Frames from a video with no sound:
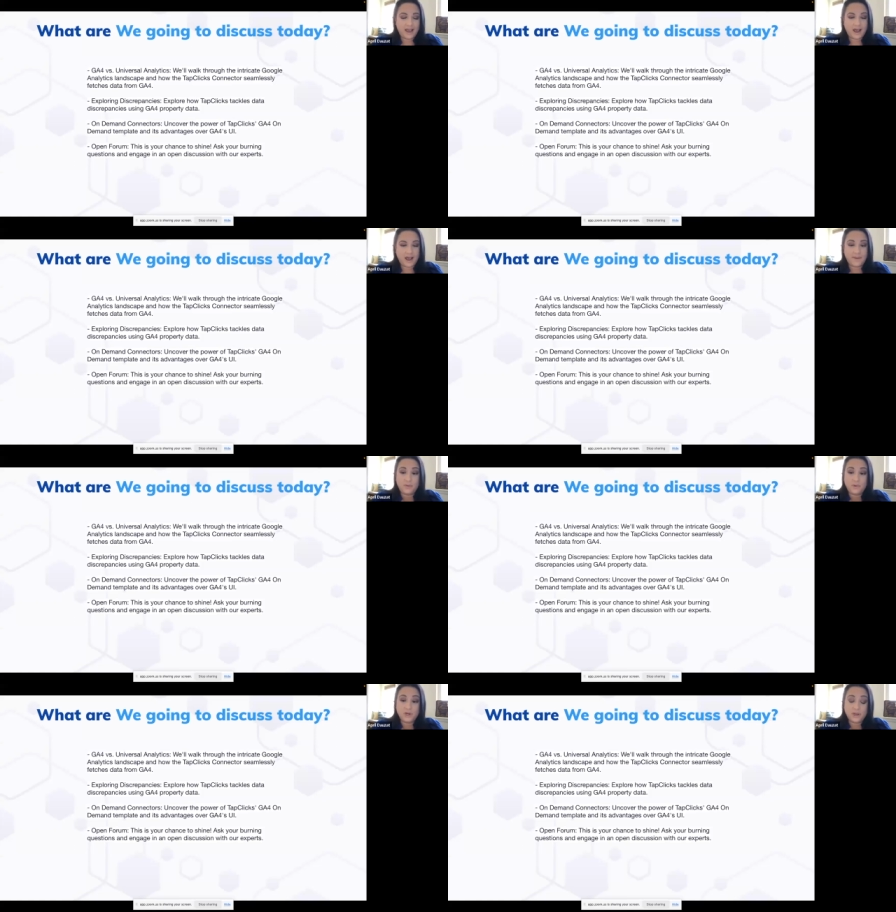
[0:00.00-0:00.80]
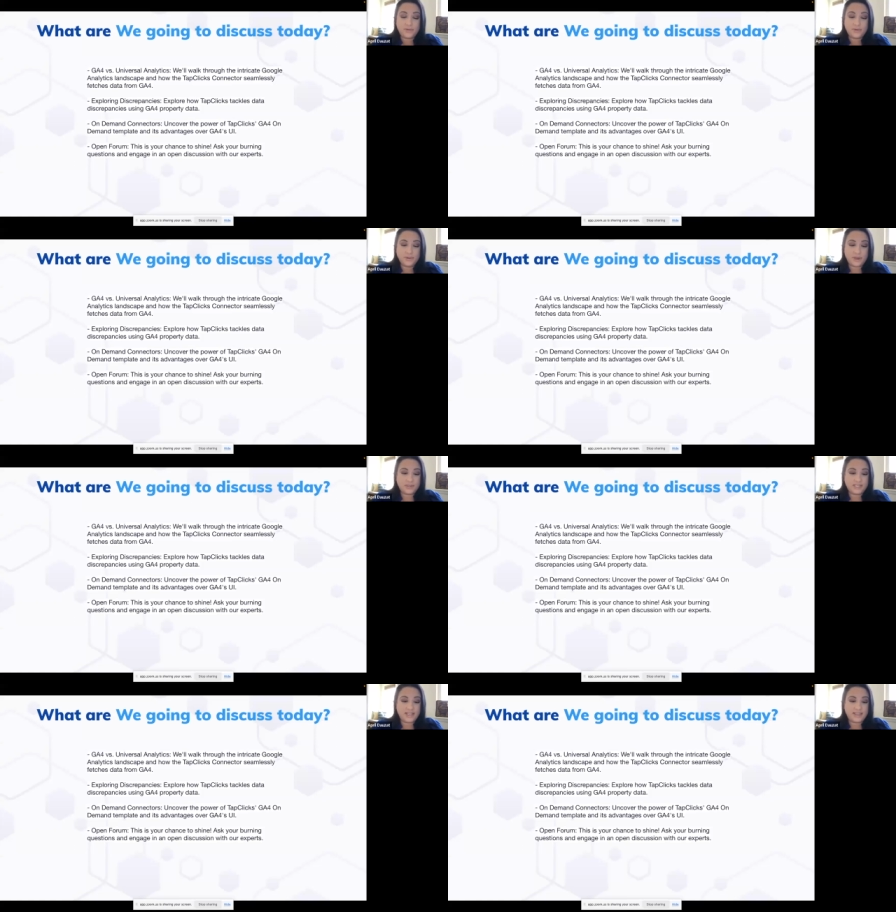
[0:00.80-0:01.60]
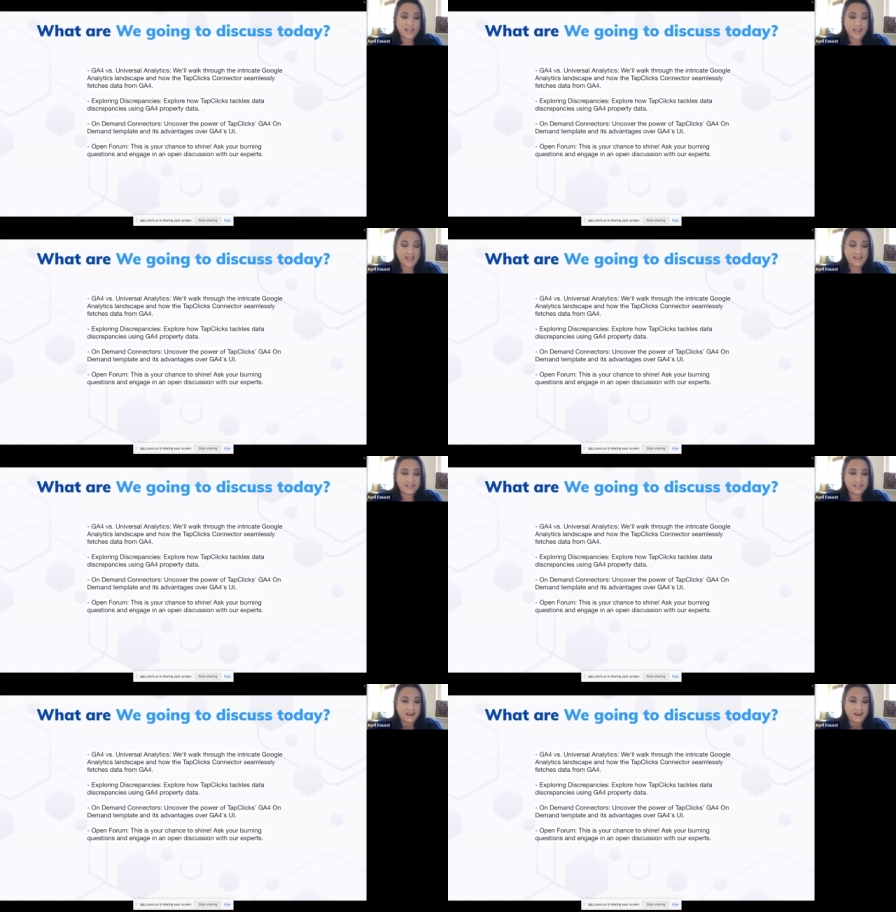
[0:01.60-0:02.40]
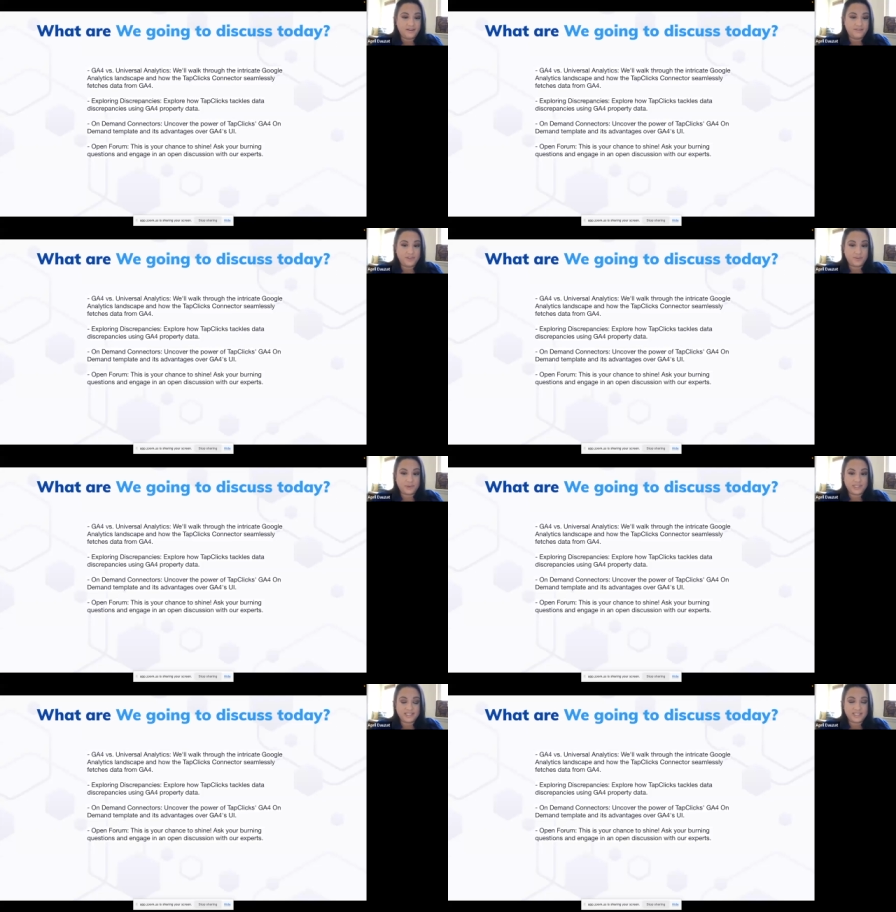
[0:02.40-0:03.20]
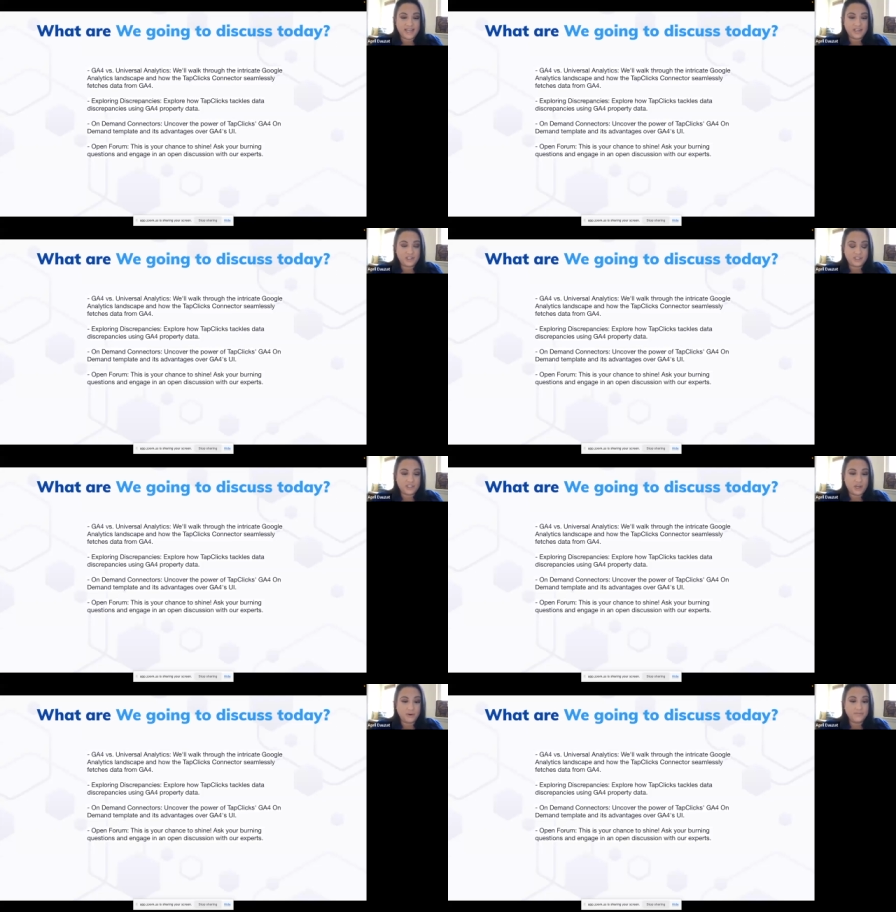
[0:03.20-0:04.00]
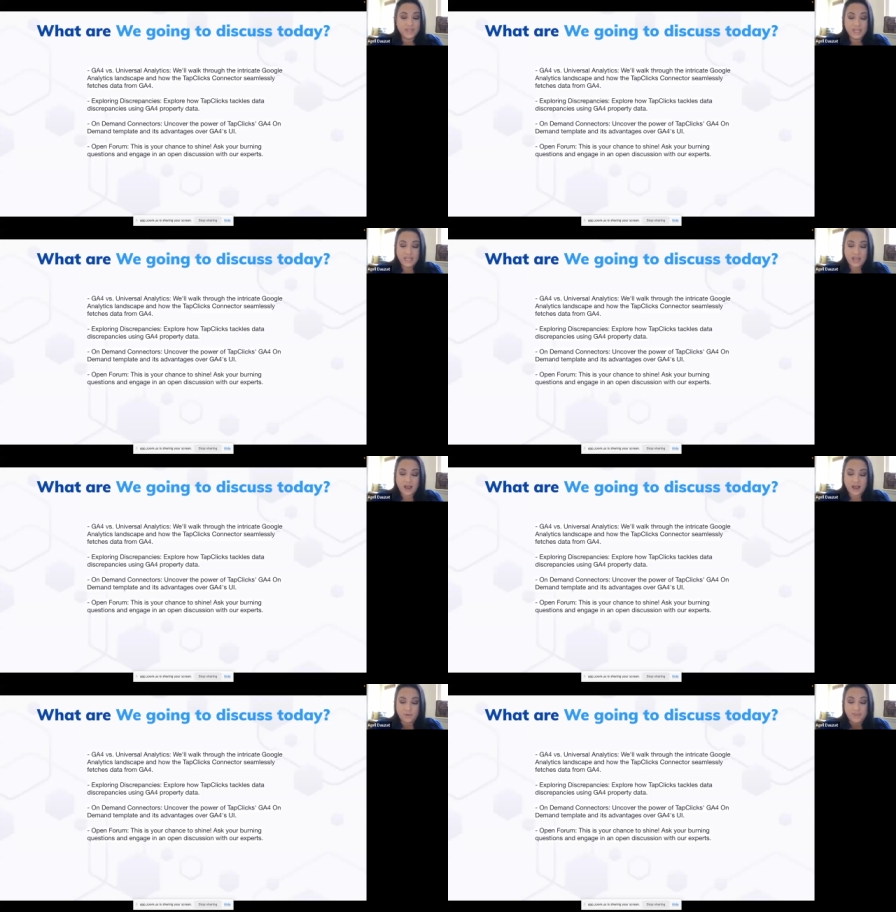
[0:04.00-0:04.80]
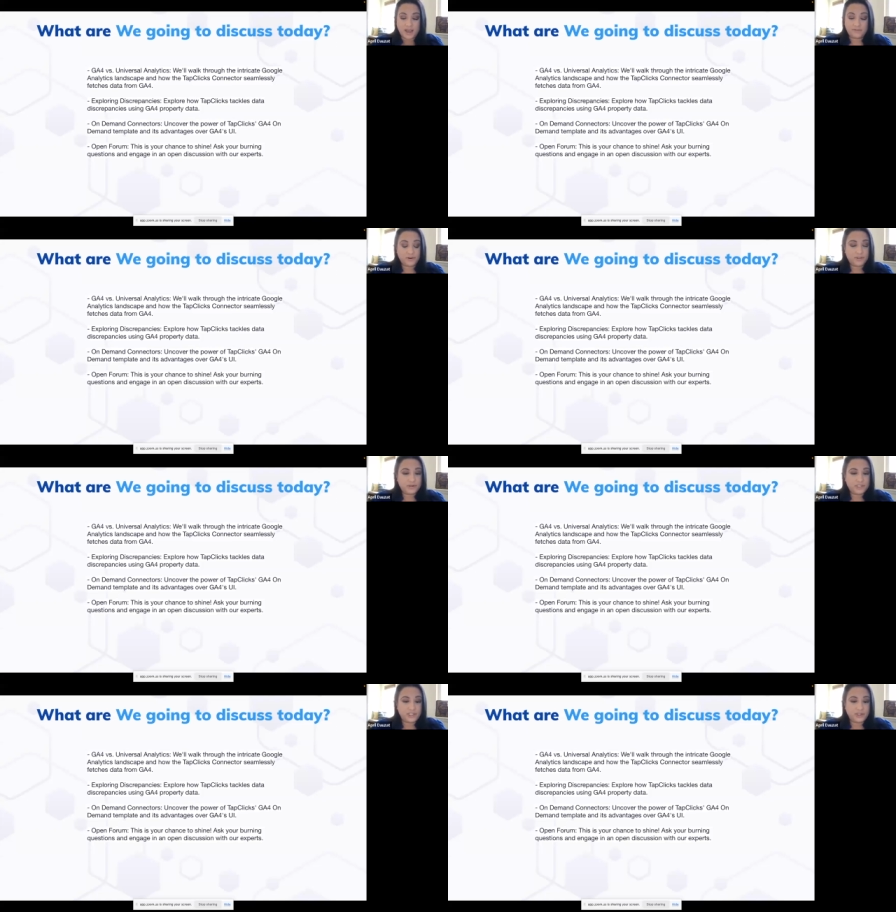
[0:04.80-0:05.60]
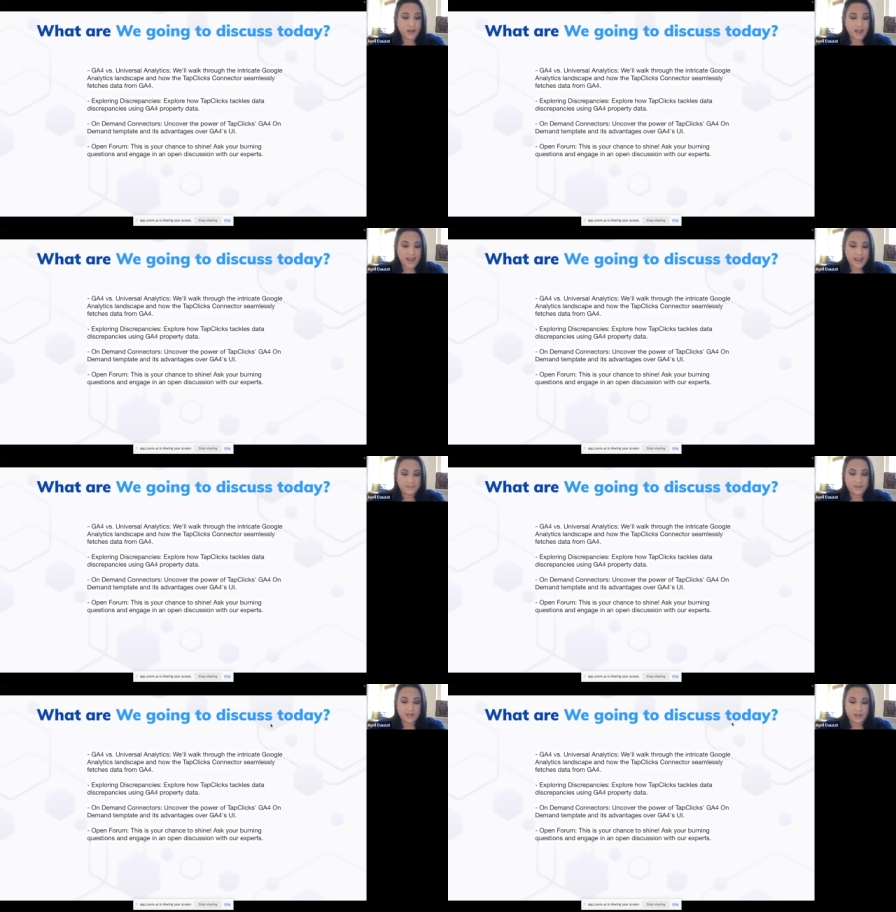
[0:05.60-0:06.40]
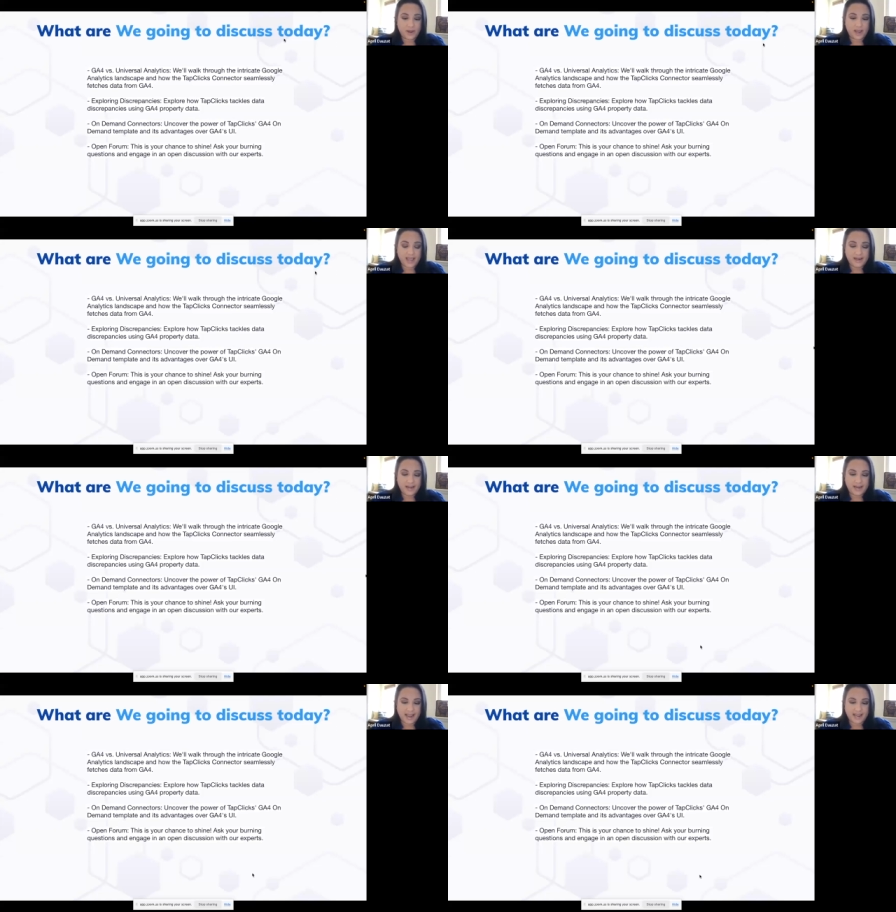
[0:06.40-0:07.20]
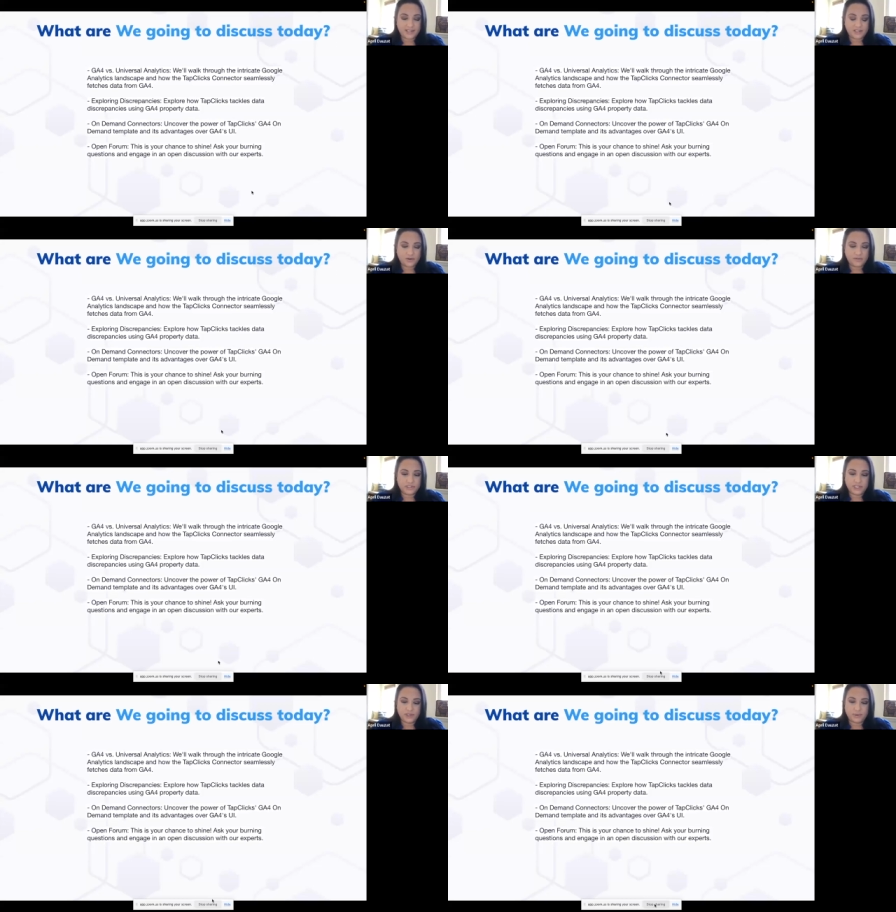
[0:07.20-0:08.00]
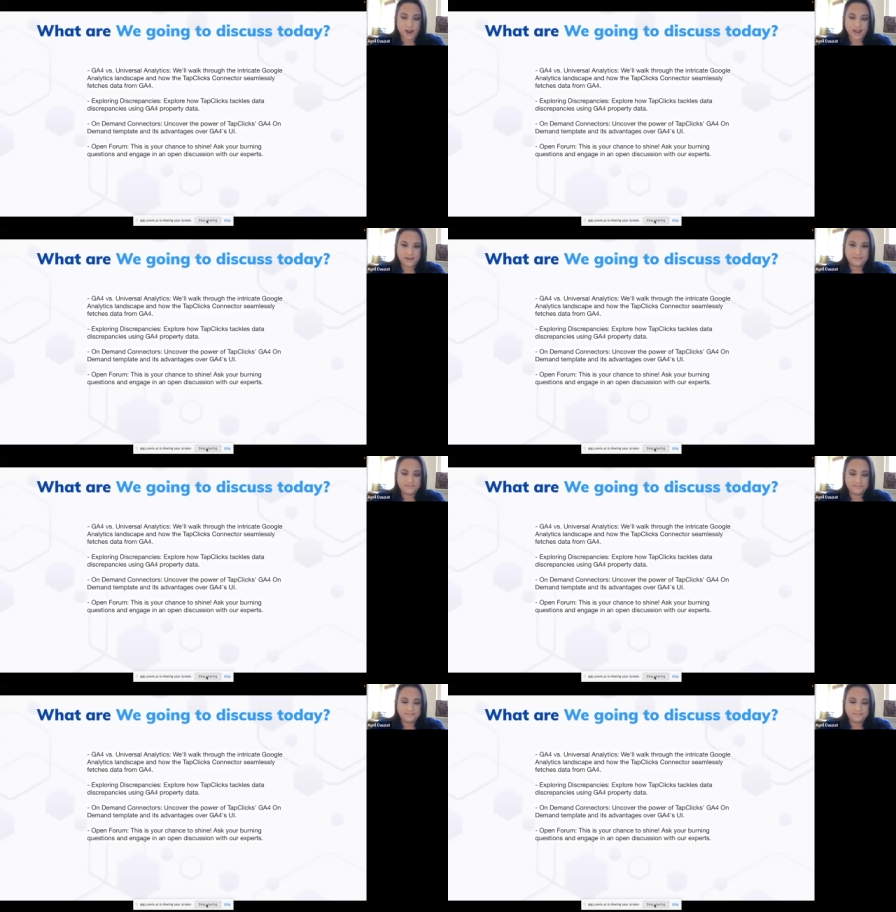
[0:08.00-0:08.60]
And we'll go through those at the end of the presentation. So without further ado, I am going to go ahead and hand it over to you, Brian.